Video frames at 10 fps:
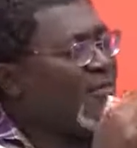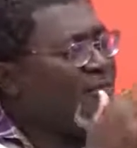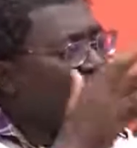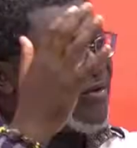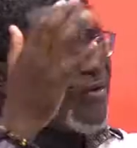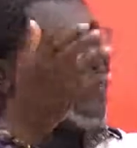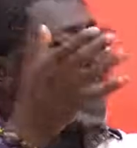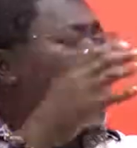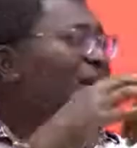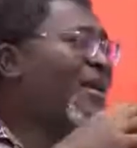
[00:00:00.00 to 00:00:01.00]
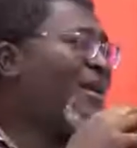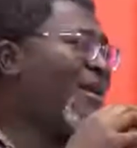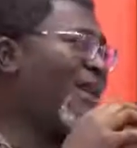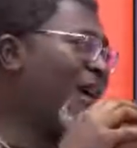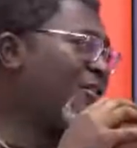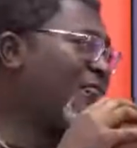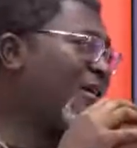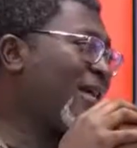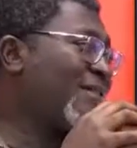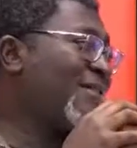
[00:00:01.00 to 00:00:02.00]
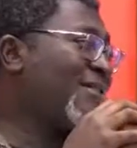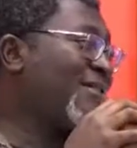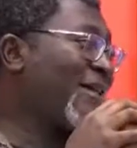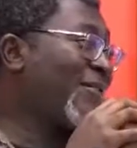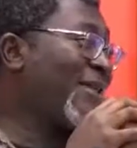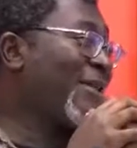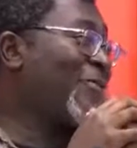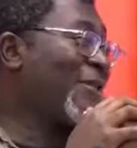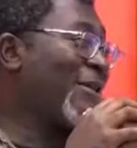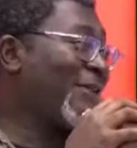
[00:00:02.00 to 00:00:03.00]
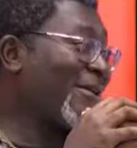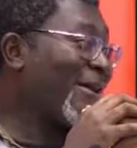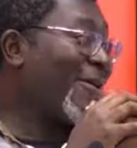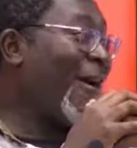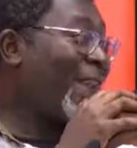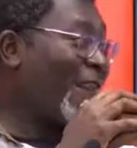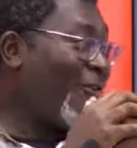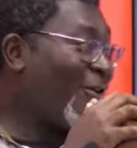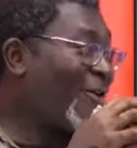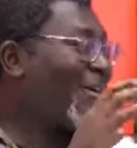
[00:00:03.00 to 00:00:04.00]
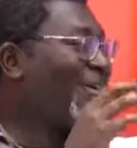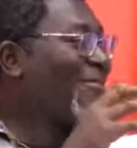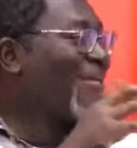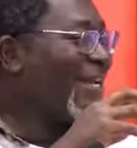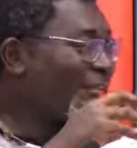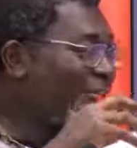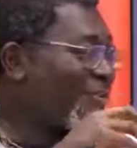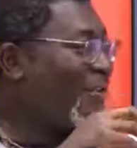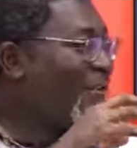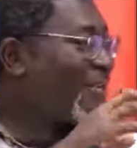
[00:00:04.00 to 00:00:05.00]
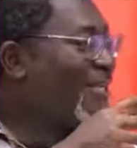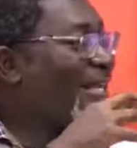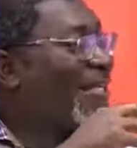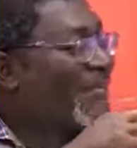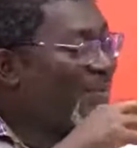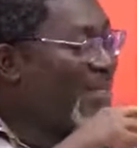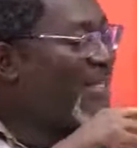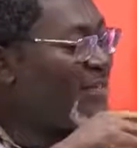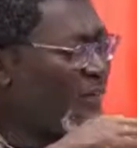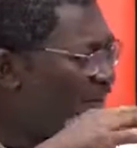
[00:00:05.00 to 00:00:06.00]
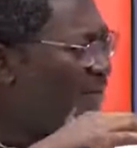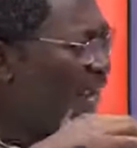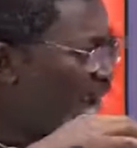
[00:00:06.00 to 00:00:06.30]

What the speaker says: for those larger organizations out there who can afford to insource that expertise, or even